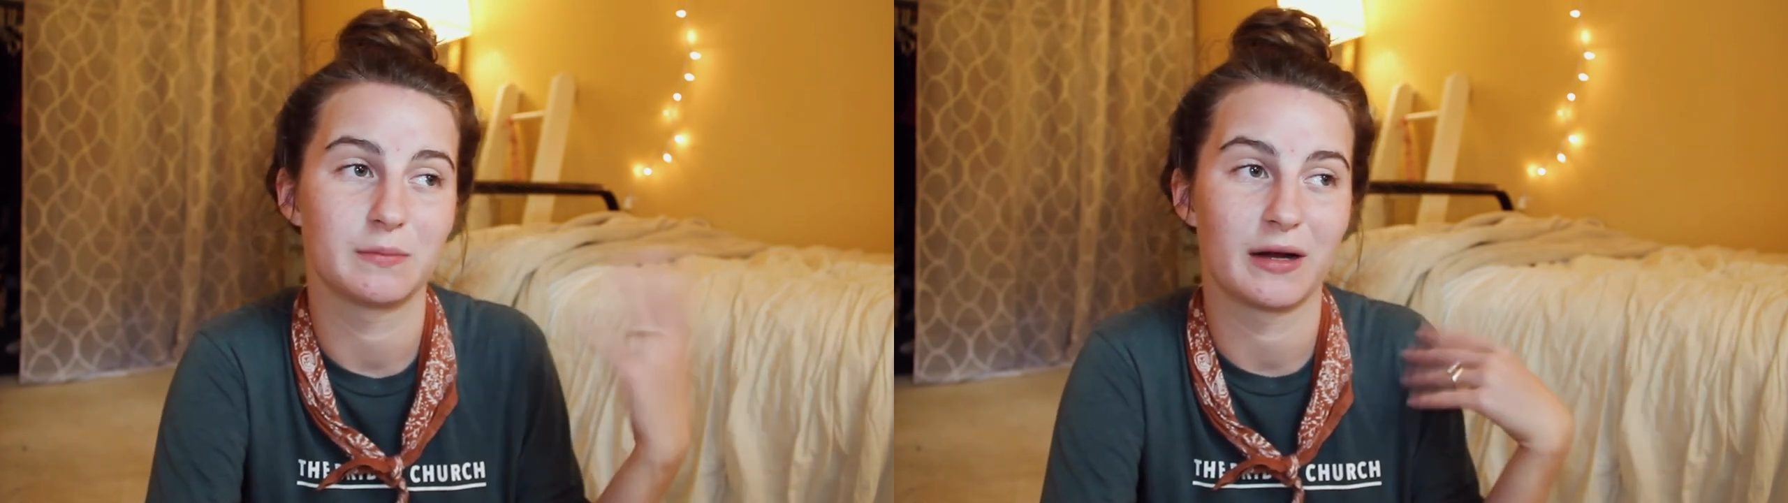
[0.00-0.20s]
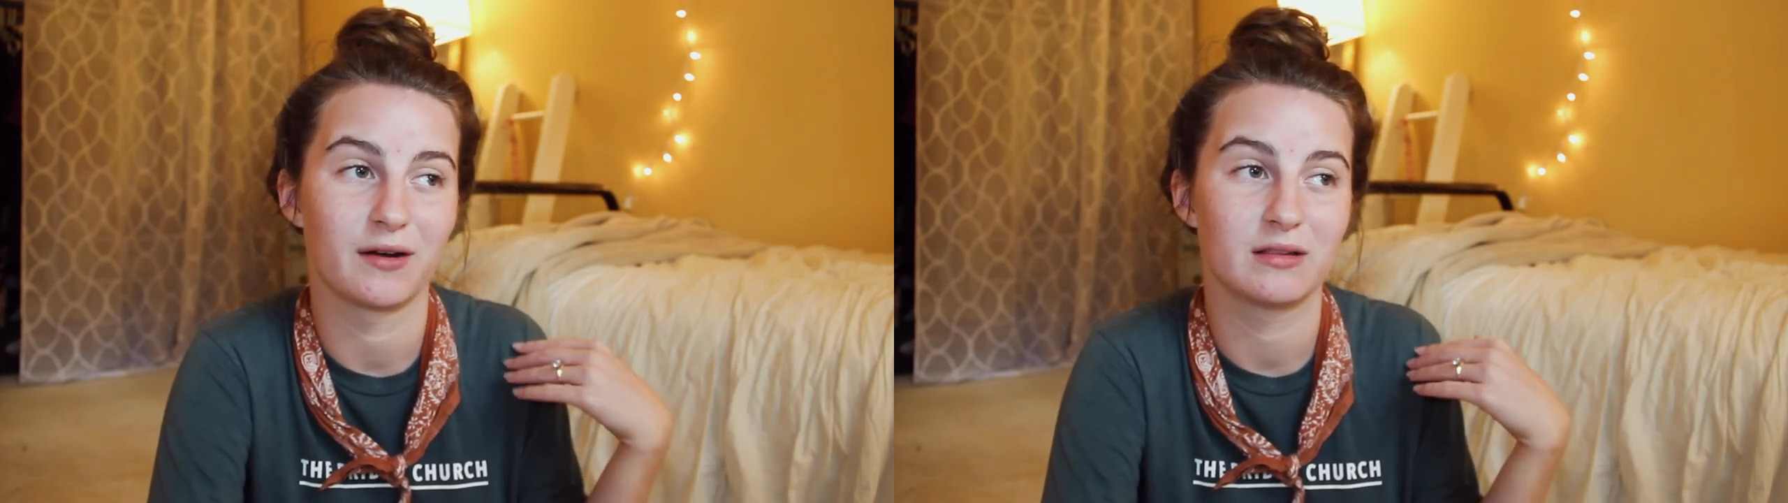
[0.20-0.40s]

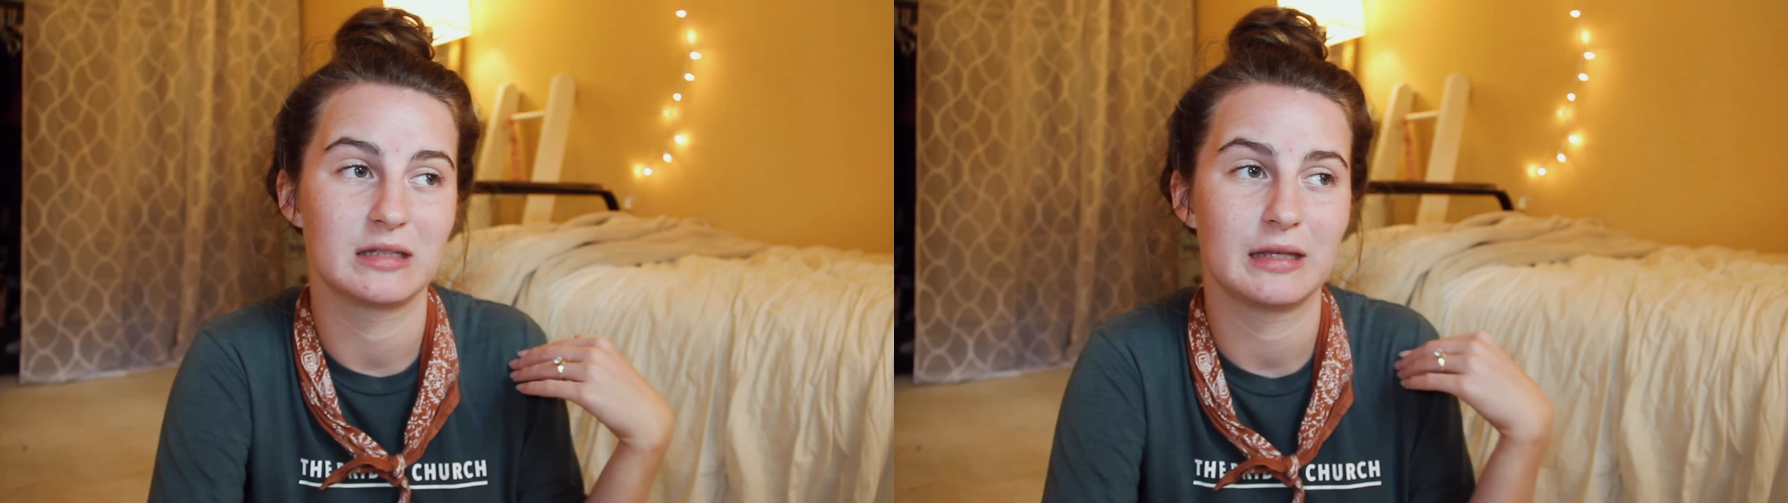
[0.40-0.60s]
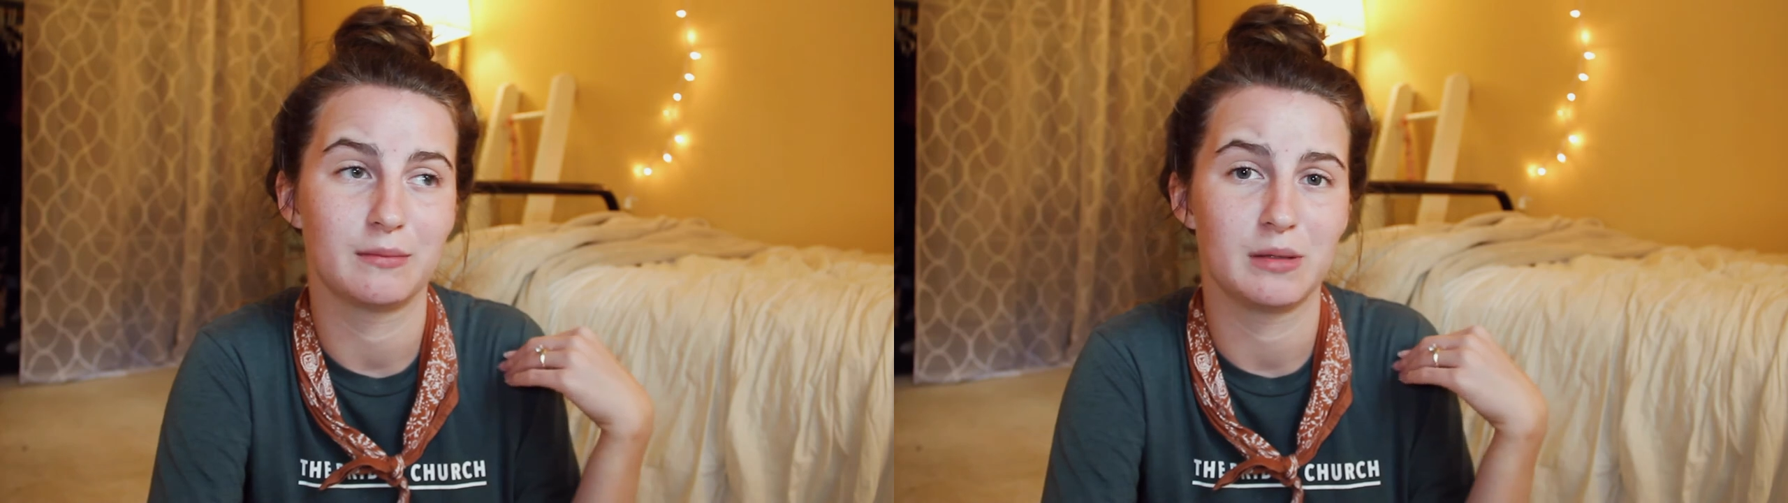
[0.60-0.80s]

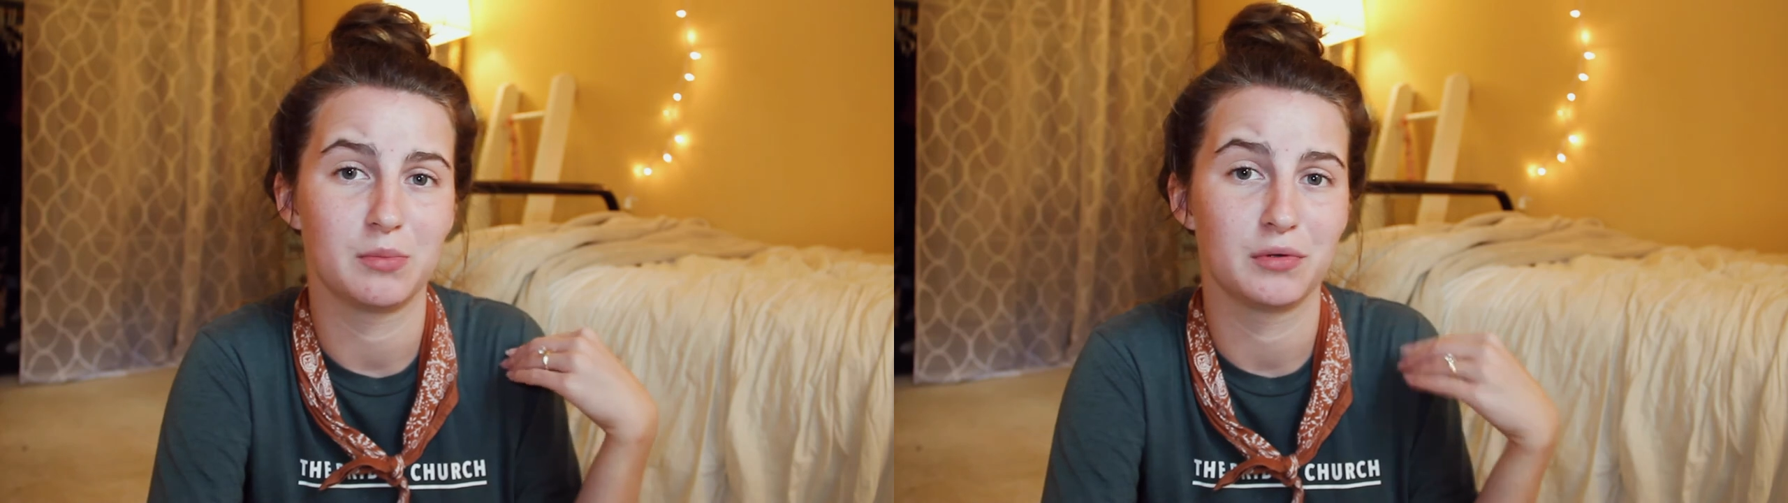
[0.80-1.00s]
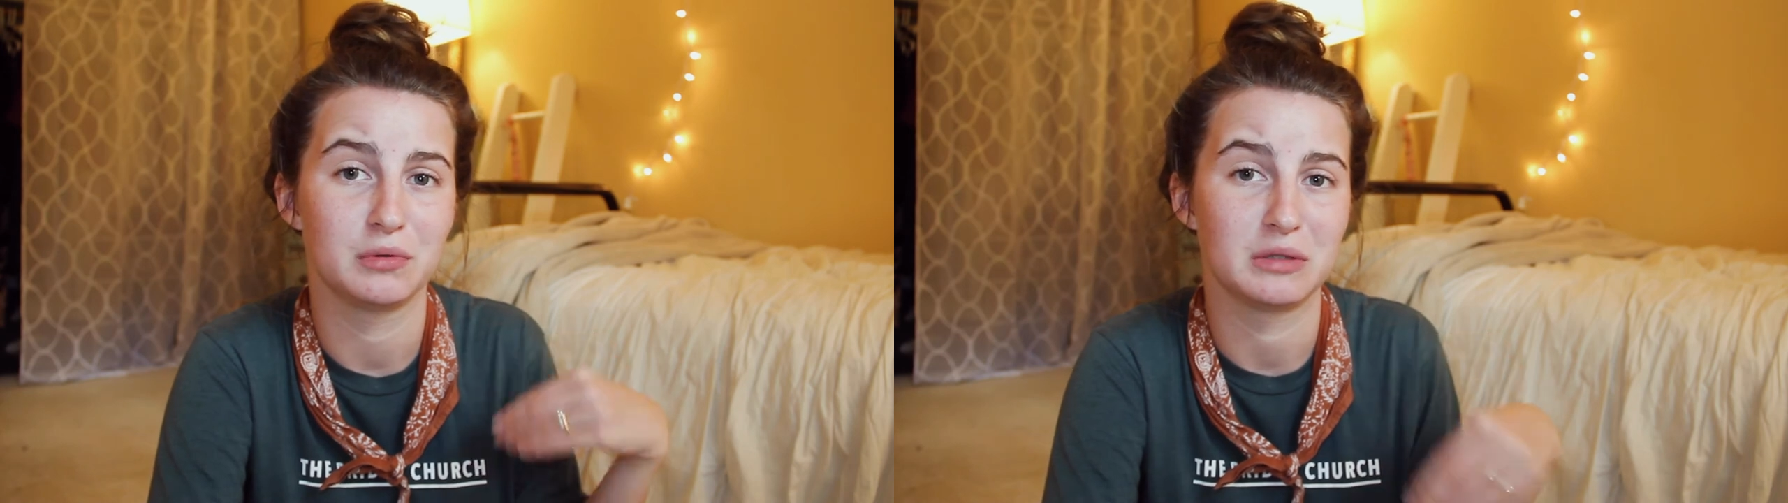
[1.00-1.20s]
apparently the
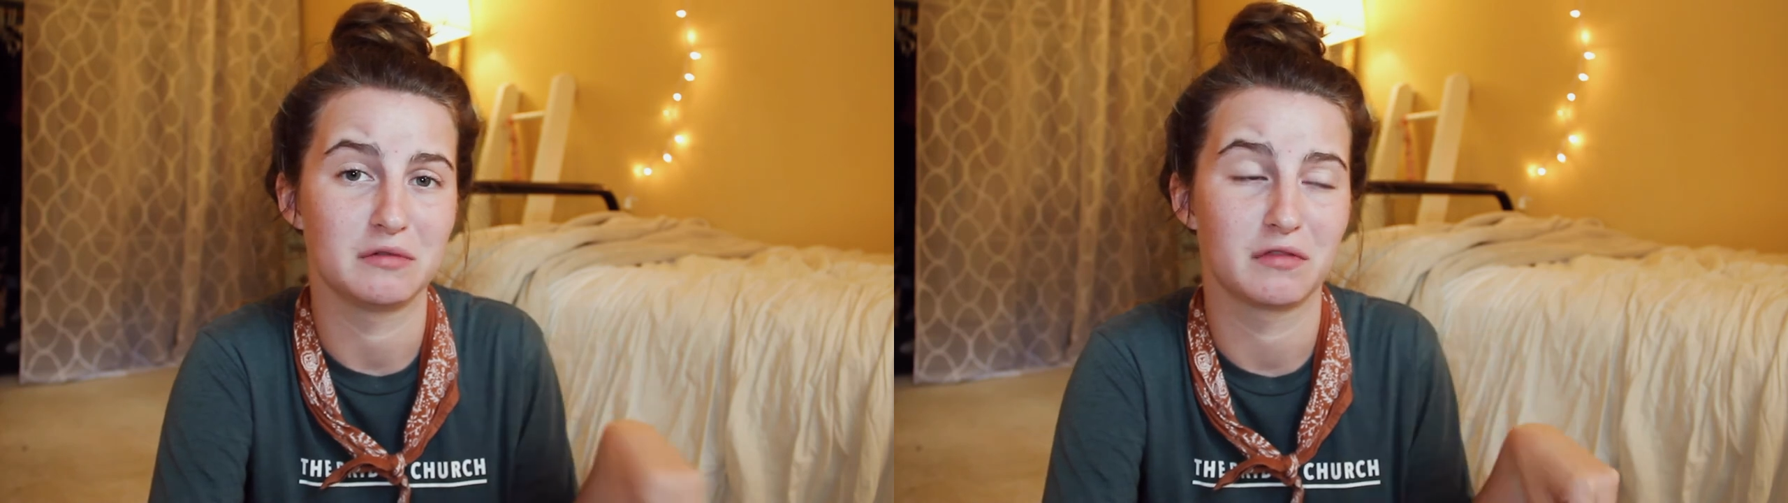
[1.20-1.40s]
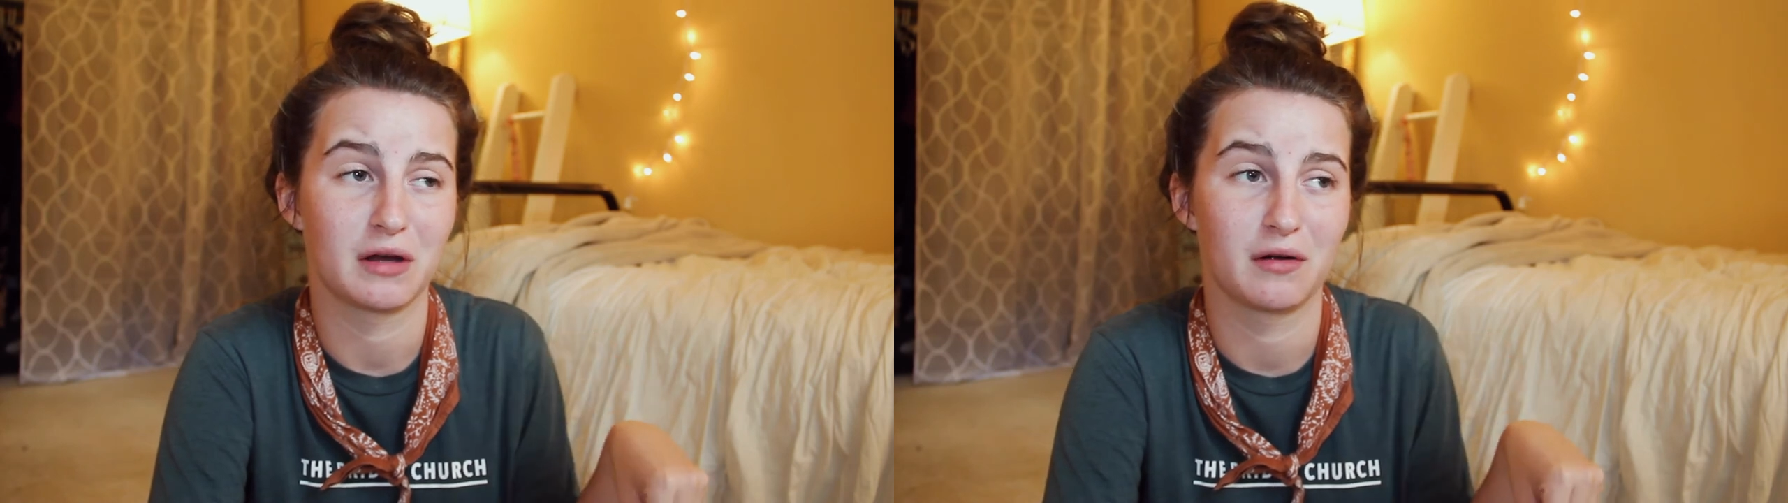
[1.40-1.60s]
people who
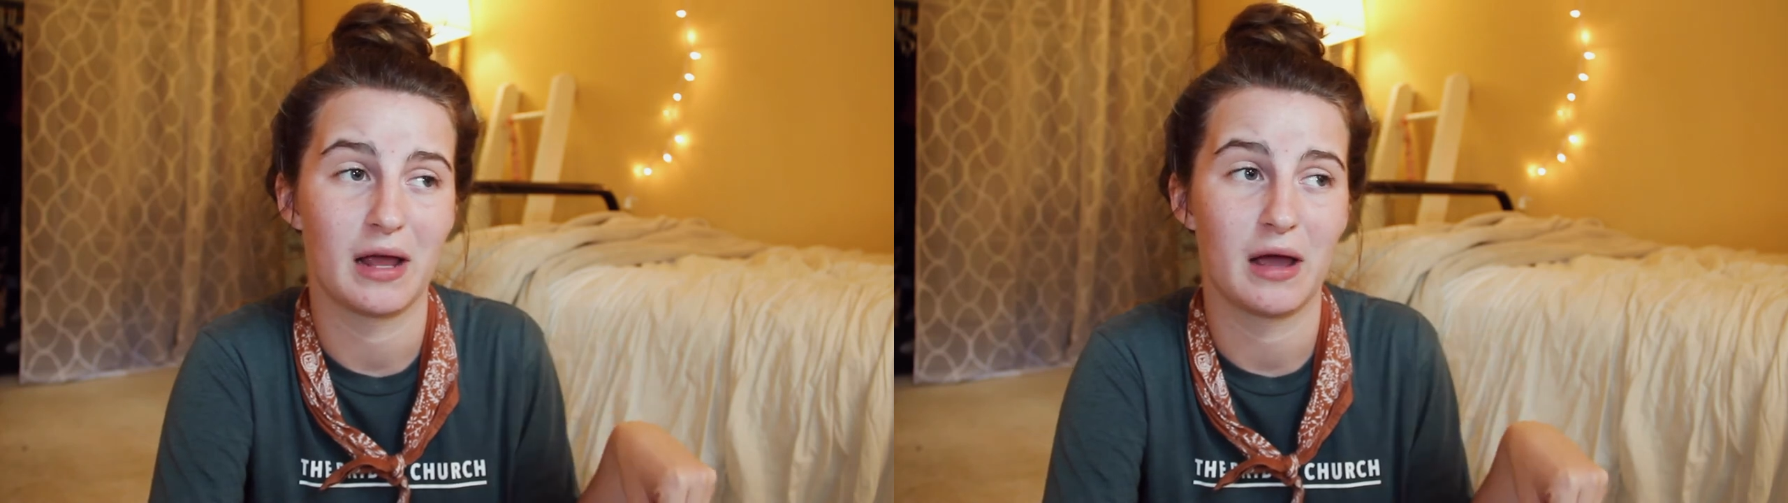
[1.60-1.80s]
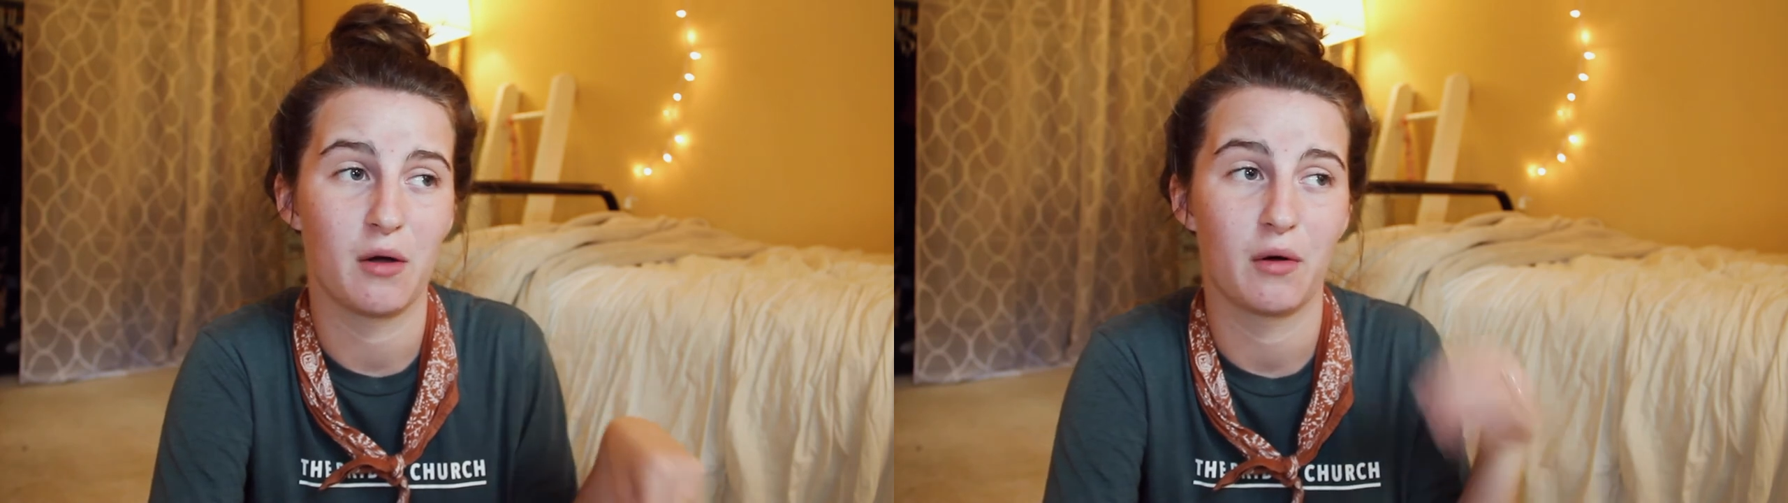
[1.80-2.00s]
live there
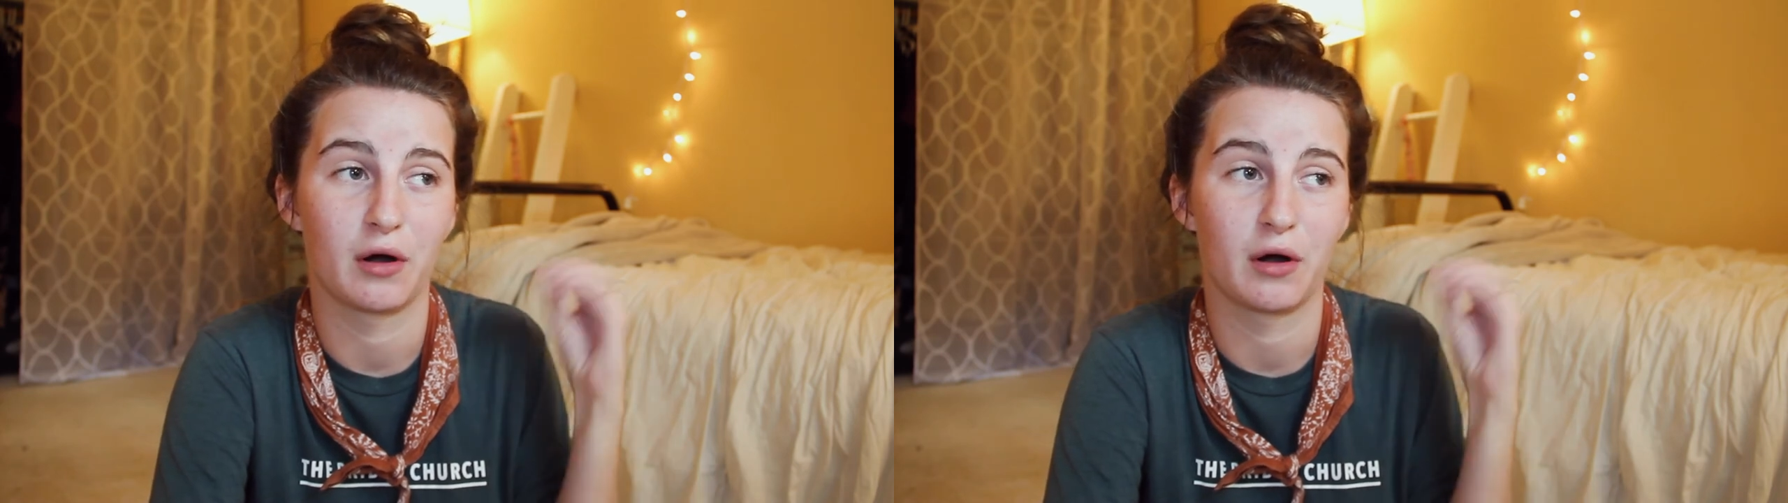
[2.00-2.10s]
now